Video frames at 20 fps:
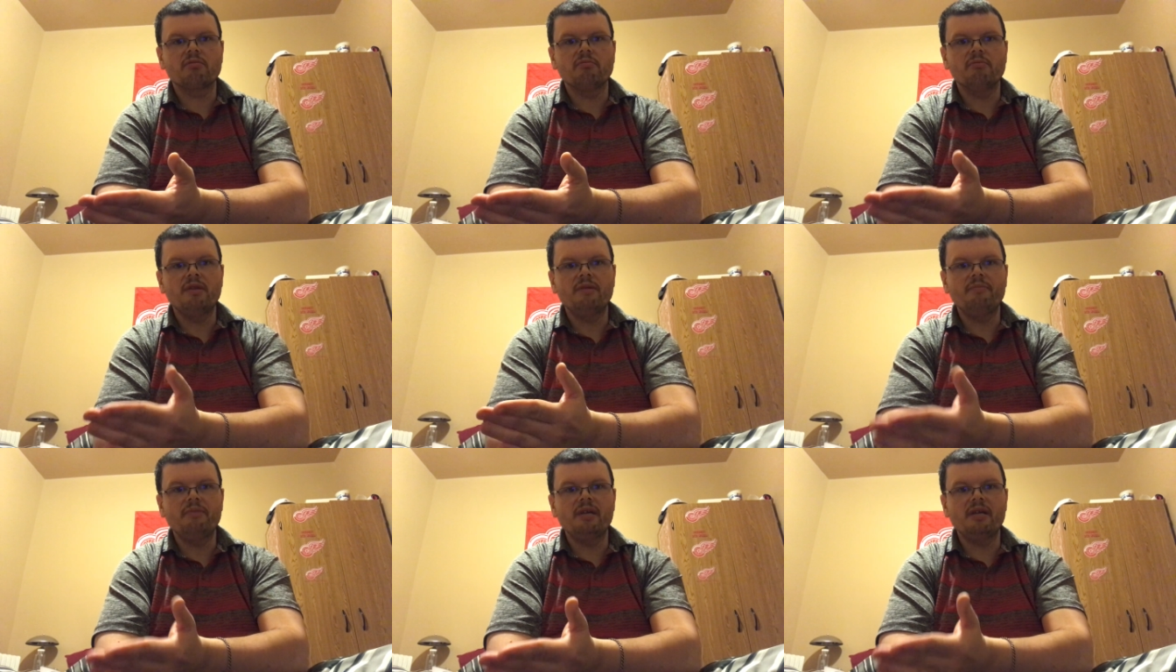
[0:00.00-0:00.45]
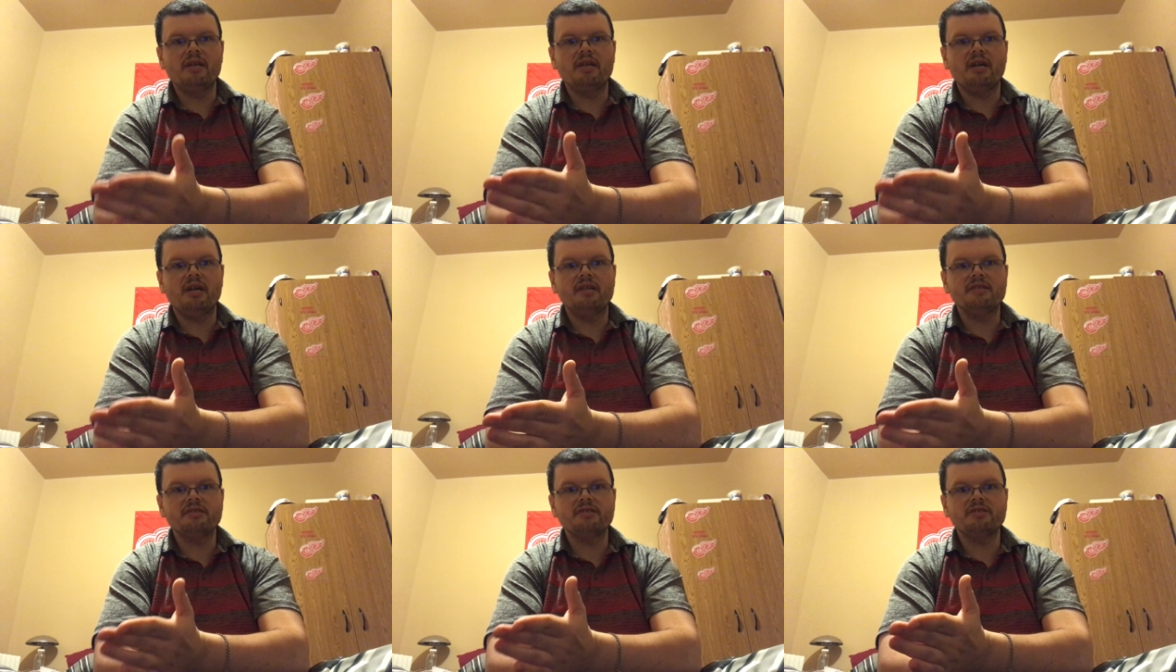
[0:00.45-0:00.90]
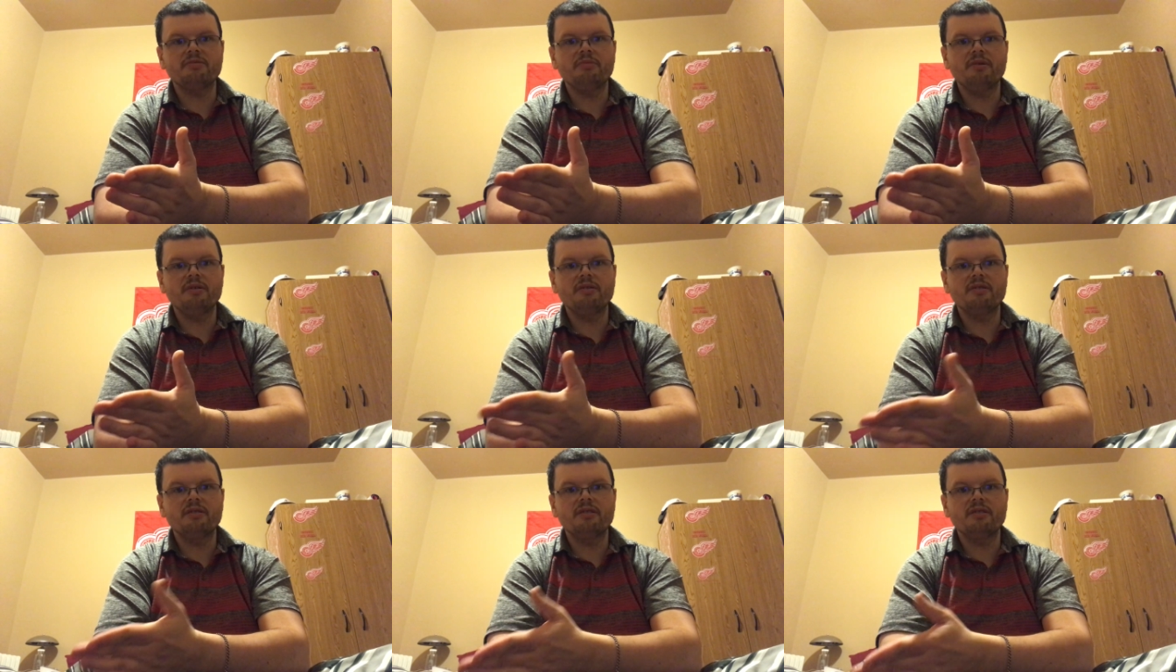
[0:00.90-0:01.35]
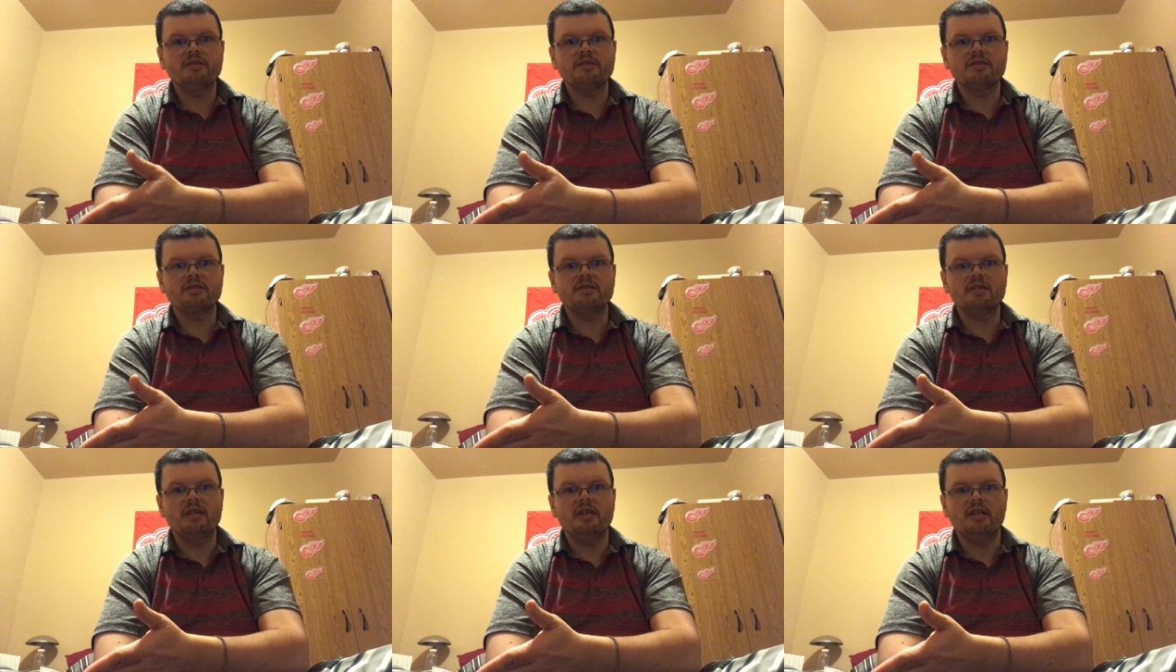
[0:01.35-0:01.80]
me being honest about
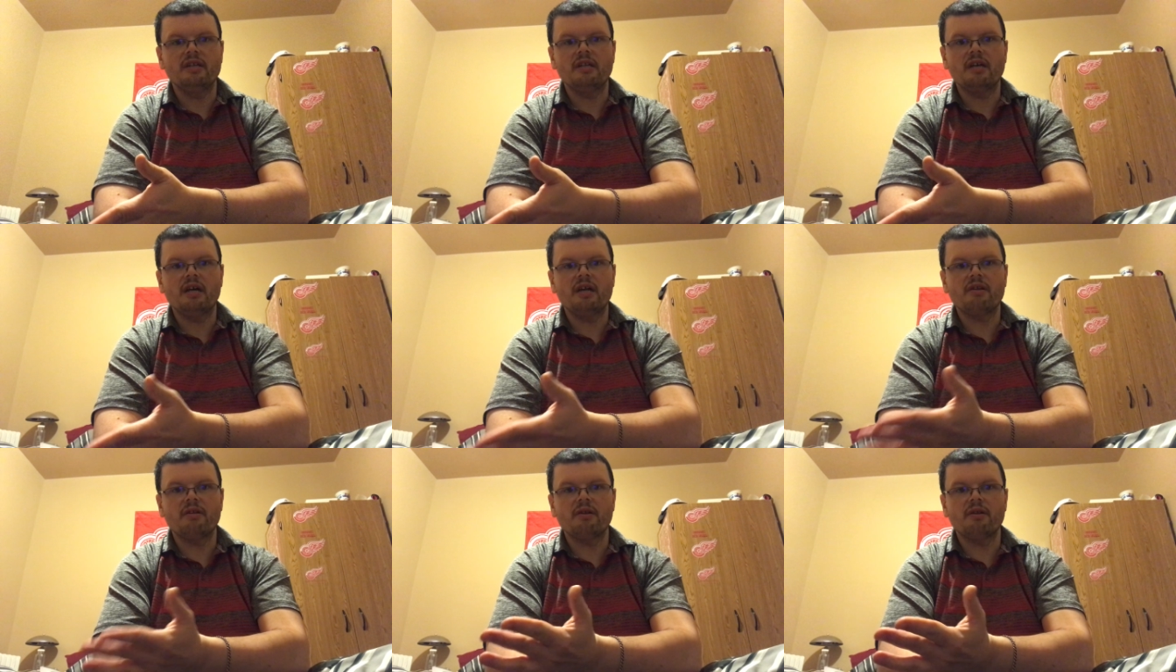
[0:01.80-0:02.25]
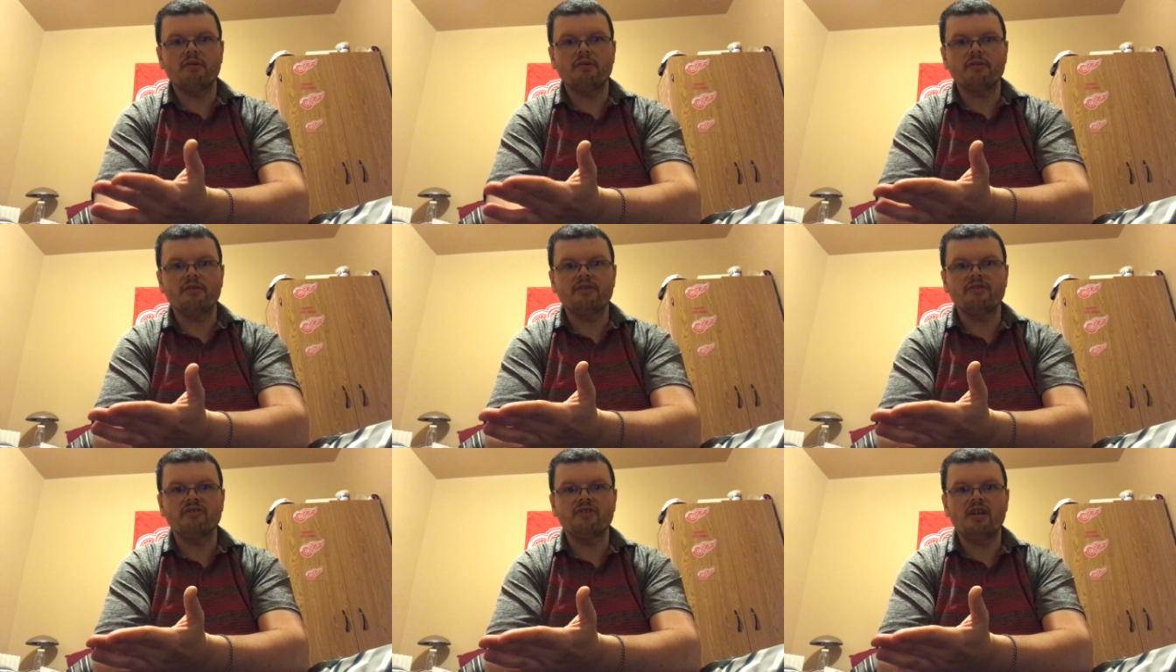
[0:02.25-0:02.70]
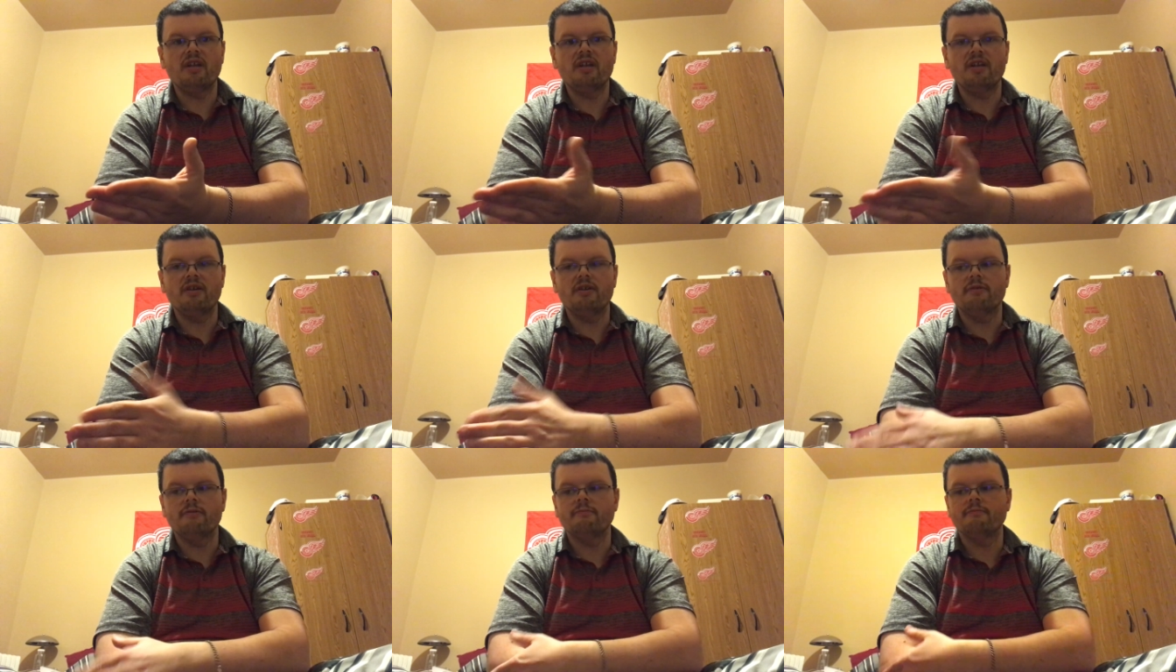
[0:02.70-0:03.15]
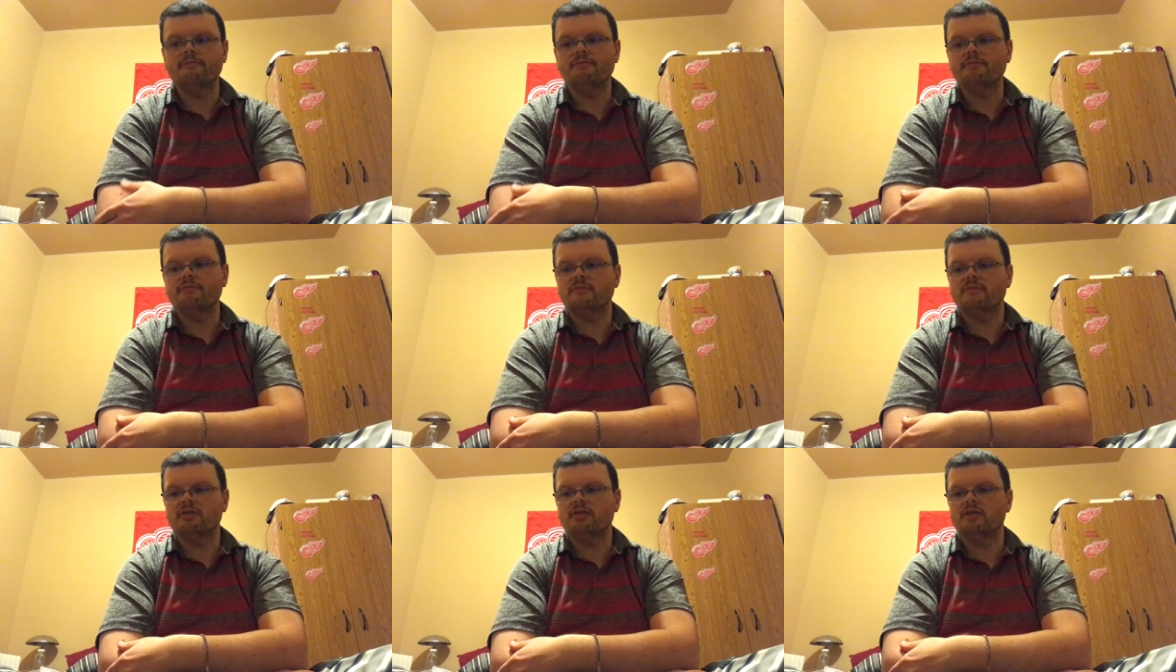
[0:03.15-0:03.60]
this, then I don't know what to say to you.
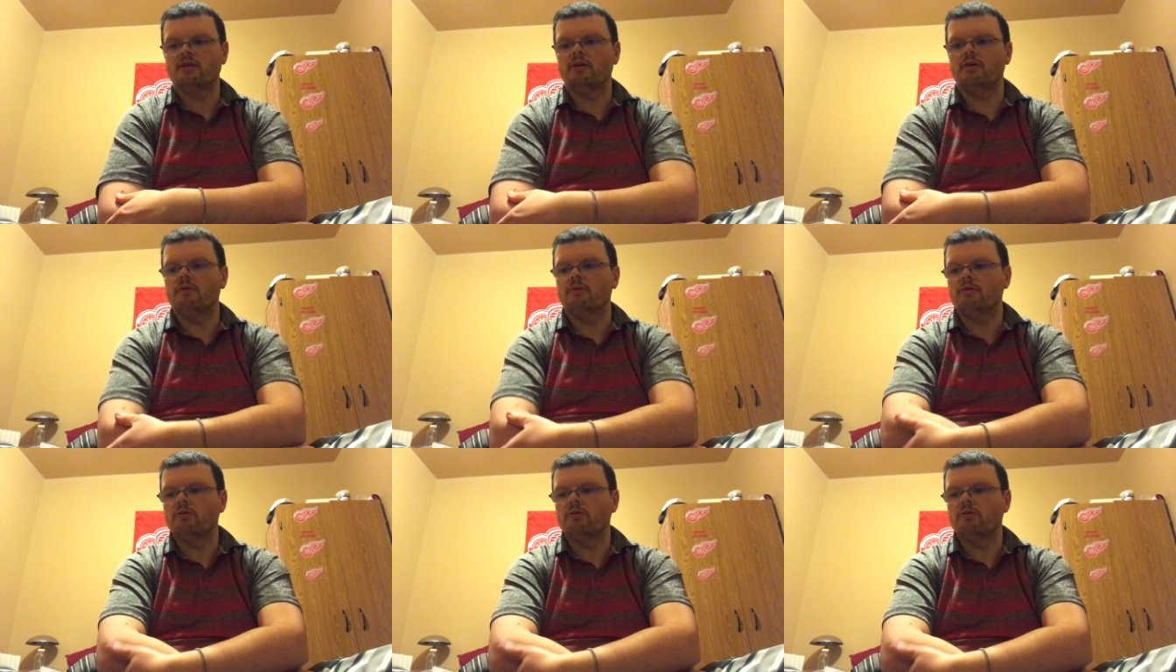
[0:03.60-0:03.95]
So.